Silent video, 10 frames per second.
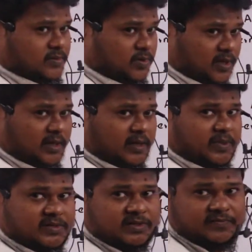total
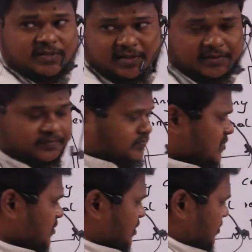capacity of the cell.
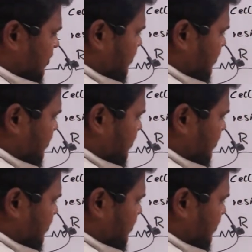Okay, ma?